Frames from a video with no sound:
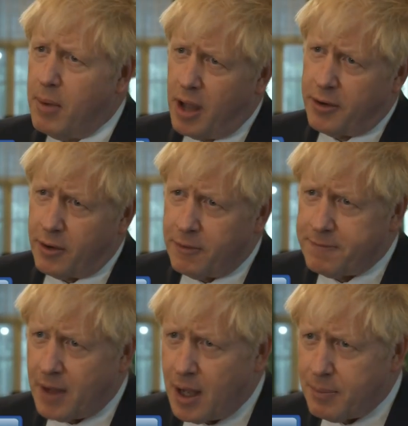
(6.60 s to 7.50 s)
The murder
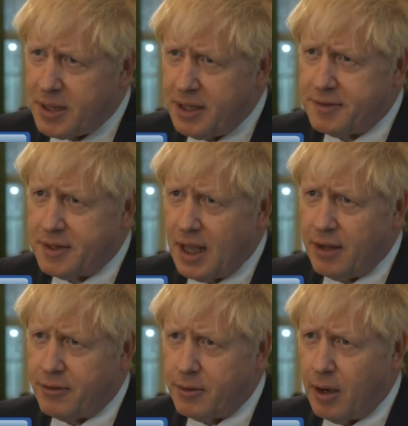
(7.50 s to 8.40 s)
of
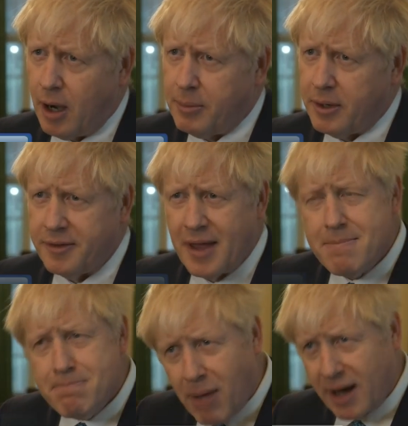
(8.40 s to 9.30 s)
PC Andrew Harper is
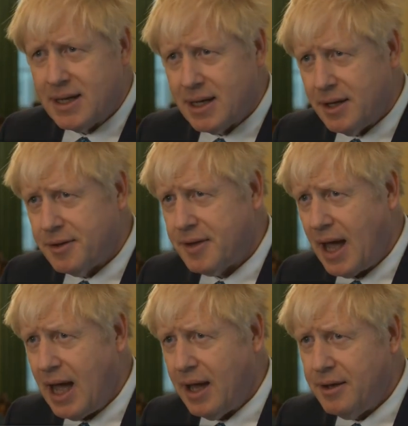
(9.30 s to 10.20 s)
a
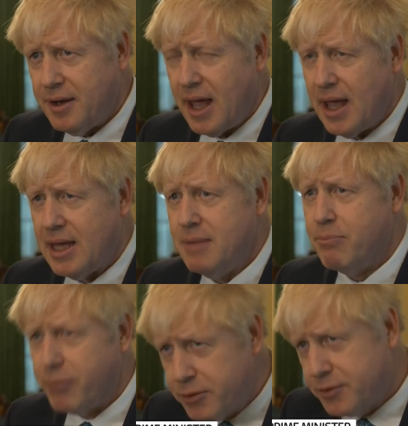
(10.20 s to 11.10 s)
mindless and
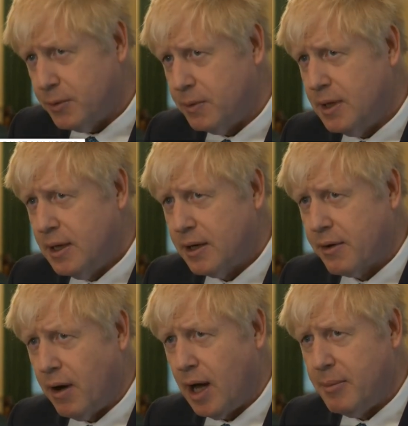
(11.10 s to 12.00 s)
a brutal
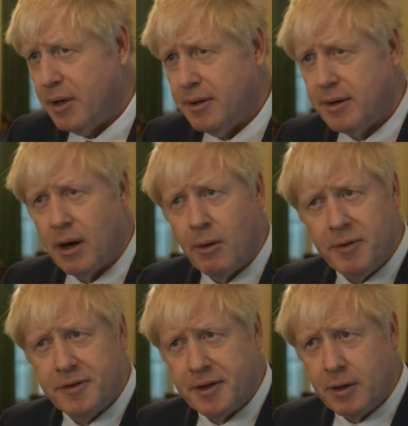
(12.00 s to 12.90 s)
crime, and
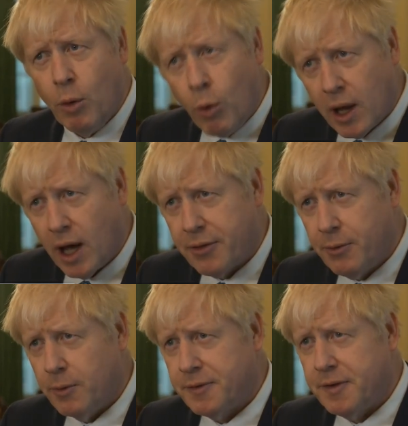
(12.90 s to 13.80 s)
obviously all our
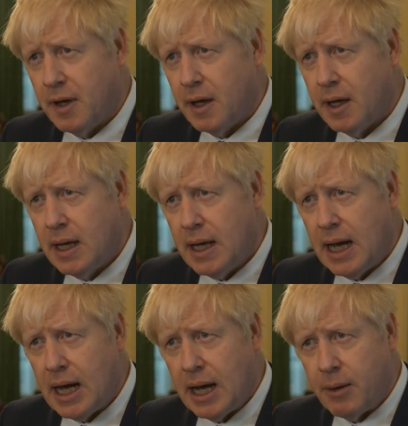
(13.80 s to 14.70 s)
thoughts
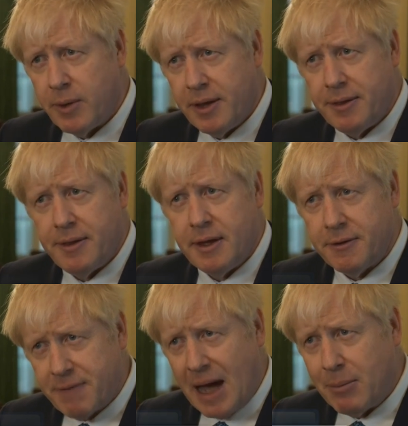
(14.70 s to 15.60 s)
are with
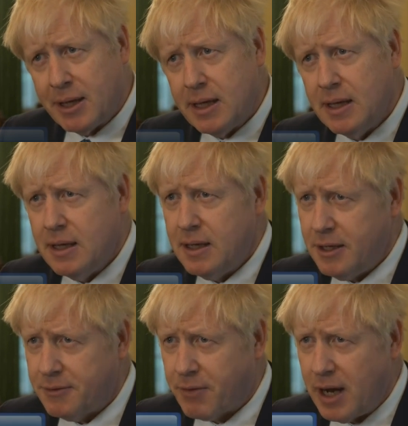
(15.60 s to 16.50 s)
his family,
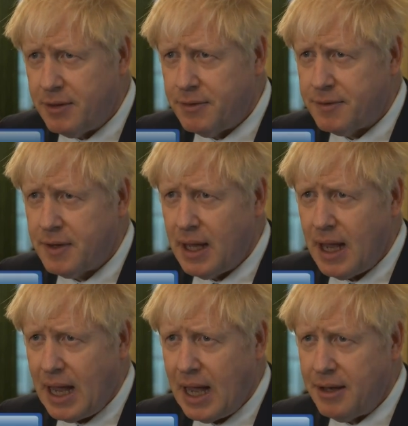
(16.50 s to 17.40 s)
his friends
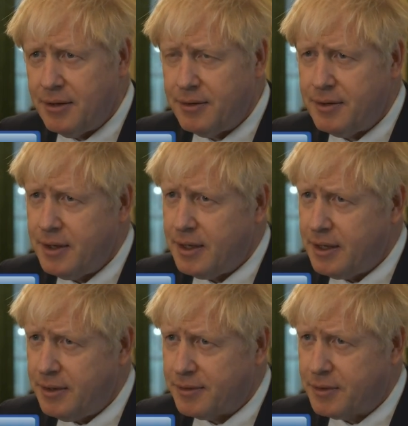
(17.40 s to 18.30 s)
and
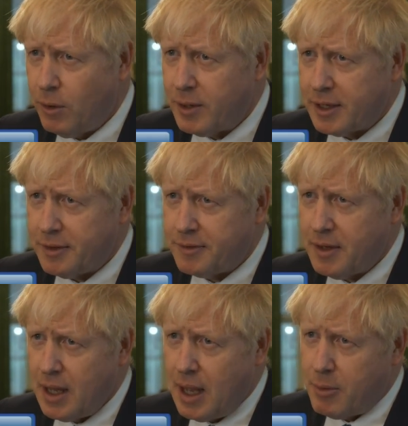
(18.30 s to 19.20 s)
his colleagues.